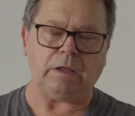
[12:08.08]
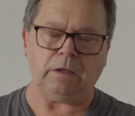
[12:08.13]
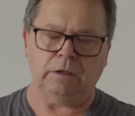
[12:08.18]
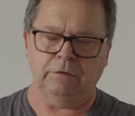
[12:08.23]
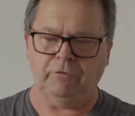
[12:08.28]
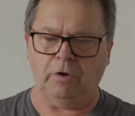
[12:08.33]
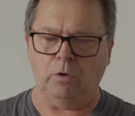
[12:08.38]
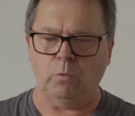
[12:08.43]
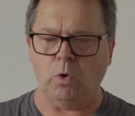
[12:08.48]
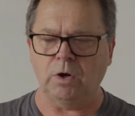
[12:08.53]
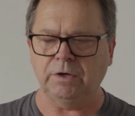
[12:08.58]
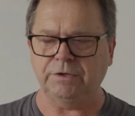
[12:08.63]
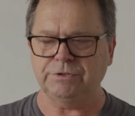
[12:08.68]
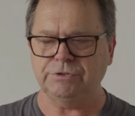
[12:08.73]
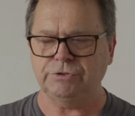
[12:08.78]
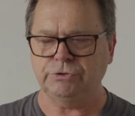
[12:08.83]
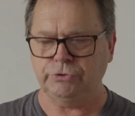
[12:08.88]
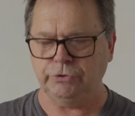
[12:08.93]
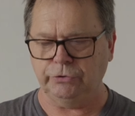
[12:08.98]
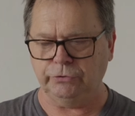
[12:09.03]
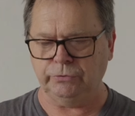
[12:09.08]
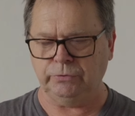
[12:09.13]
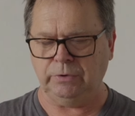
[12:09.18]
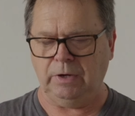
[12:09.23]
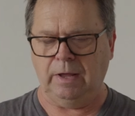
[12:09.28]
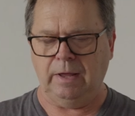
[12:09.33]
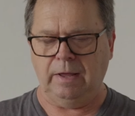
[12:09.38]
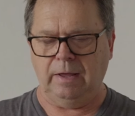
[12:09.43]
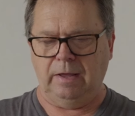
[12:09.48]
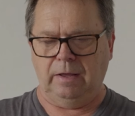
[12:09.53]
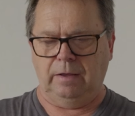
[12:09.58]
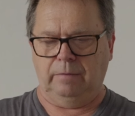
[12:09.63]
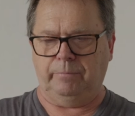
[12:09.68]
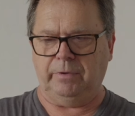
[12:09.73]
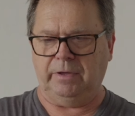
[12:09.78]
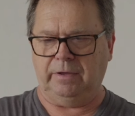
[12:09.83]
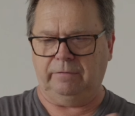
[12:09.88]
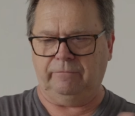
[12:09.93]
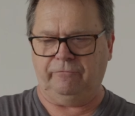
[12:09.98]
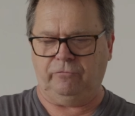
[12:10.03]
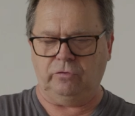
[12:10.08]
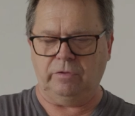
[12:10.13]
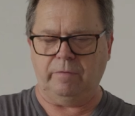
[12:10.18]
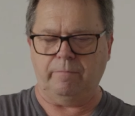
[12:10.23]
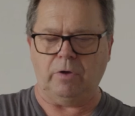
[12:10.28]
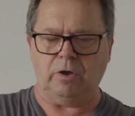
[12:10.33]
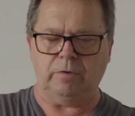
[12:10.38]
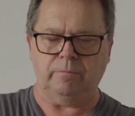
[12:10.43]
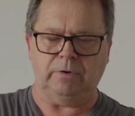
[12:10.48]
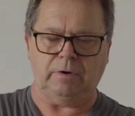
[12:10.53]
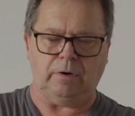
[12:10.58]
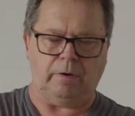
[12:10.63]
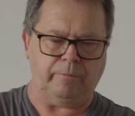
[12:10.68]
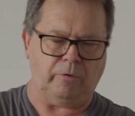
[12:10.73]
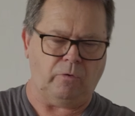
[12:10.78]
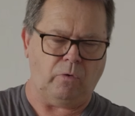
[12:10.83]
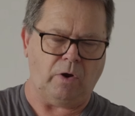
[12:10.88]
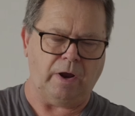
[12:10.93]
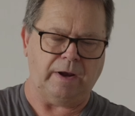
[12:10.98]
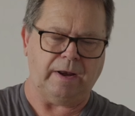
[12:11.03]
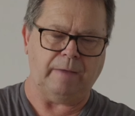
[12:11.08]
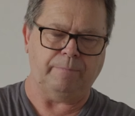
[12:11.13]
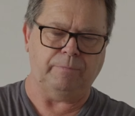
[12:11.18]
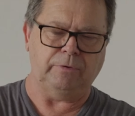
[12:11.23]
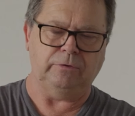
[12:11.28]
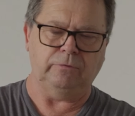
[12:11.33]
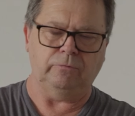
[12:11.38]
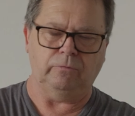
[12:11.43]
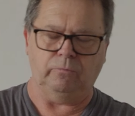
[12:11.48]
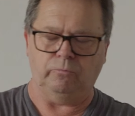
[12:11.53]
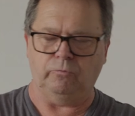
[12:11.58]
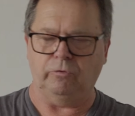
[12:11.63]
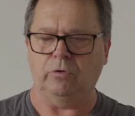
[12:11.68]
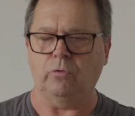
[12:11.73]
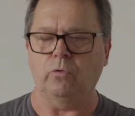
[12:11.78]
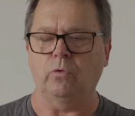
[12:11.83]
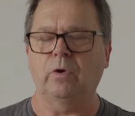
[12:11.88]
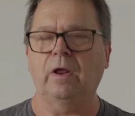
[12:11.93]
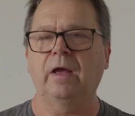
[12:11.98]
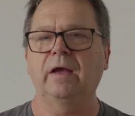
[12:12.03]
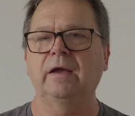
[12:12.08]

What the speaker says: if I wanted to. But for the moment, I'm quite happy to record